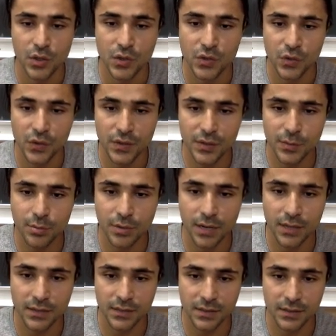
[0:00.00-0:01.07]
So this
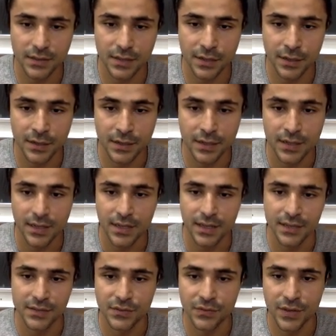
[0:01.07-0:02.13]
process here
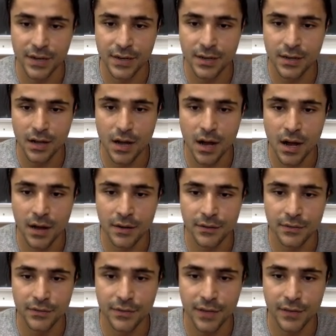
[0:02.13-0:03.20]
is very
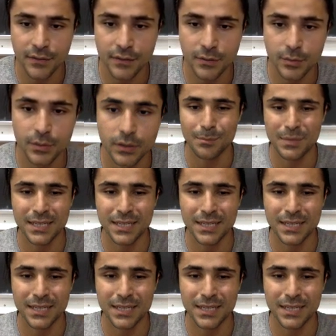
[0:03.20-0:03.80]
unfavorable,